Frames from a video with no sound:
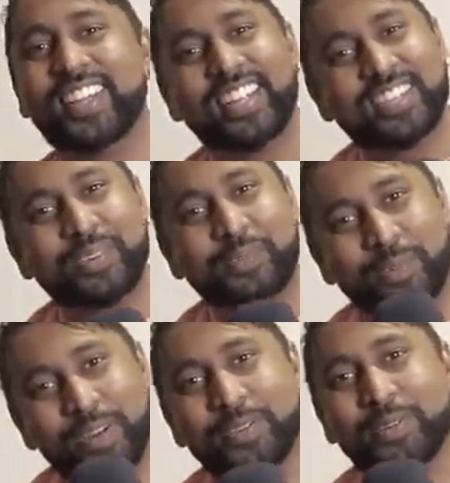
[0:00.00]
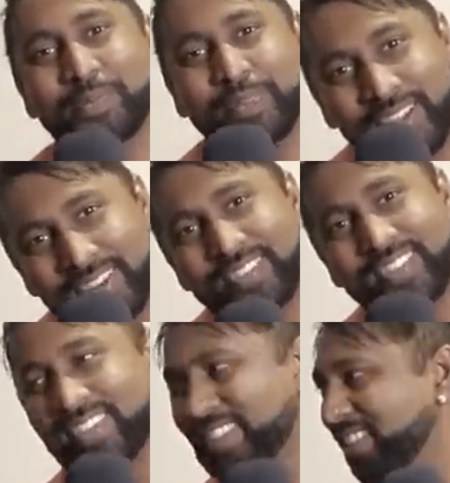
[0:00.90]
It's a friends with benefit.
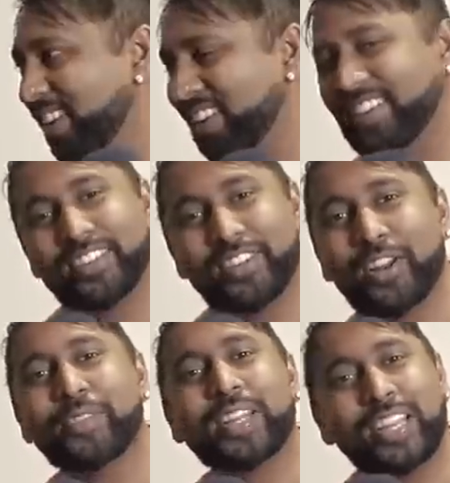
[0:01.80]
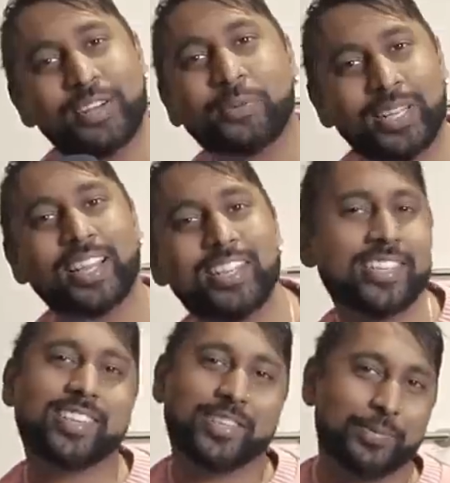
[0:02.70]
It's not even in a
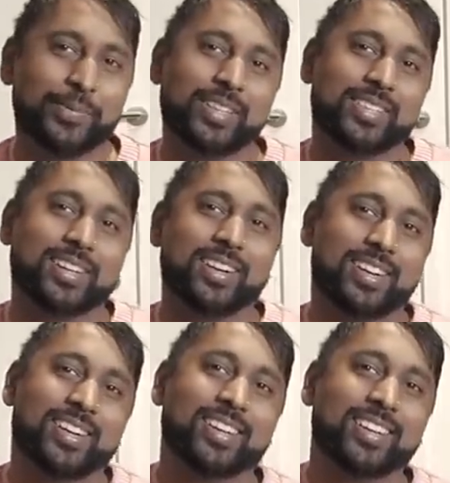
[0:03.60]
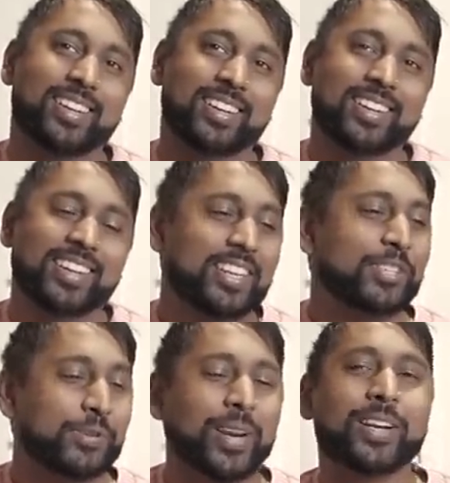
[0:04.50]
relationship with this car. He's
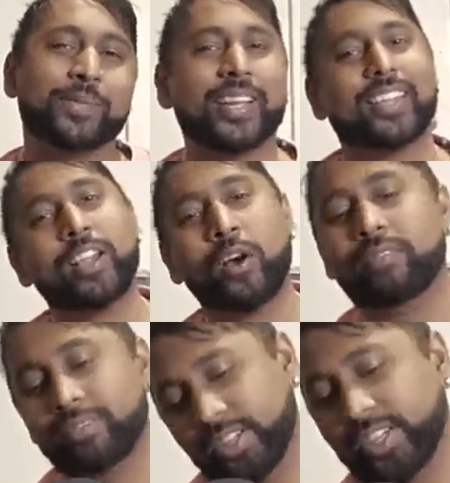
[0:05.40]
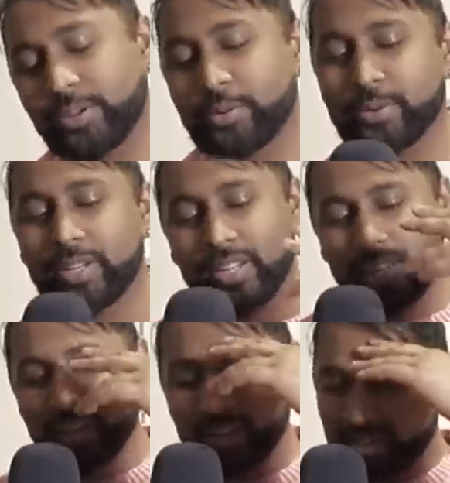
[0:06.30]
straight up like, yo, fuck you
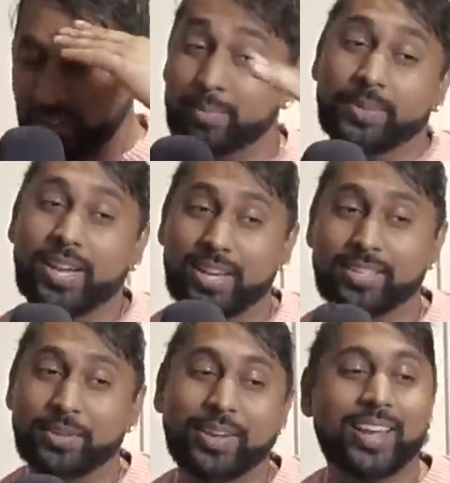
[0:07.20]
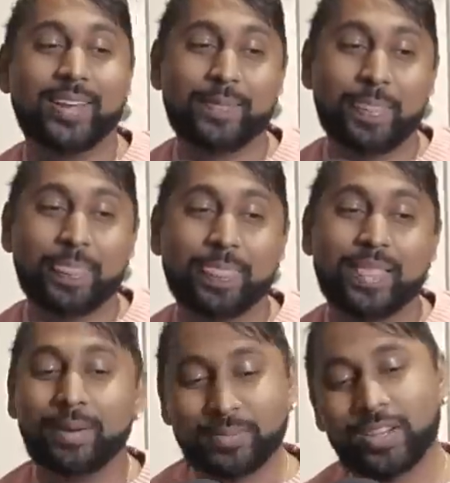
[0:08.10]
some days, okay?
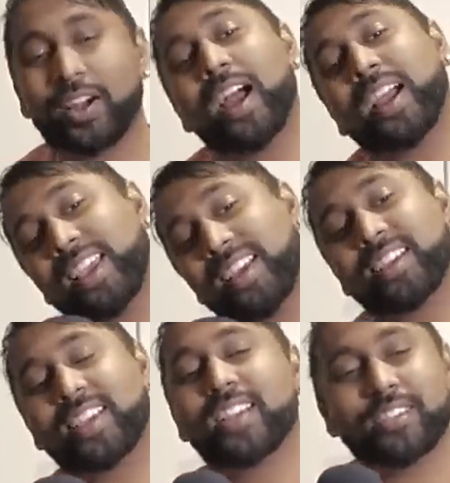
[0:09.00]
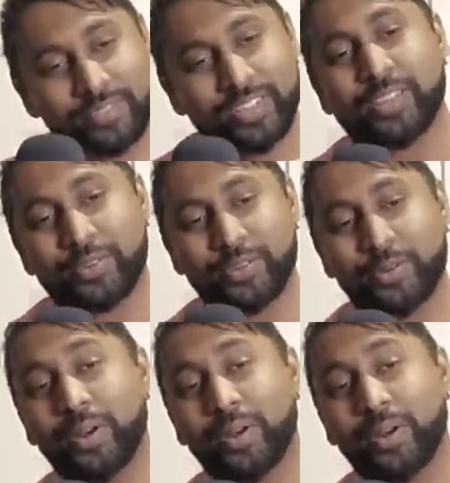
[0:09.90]
I'm sorry, I can't catch feelings with you.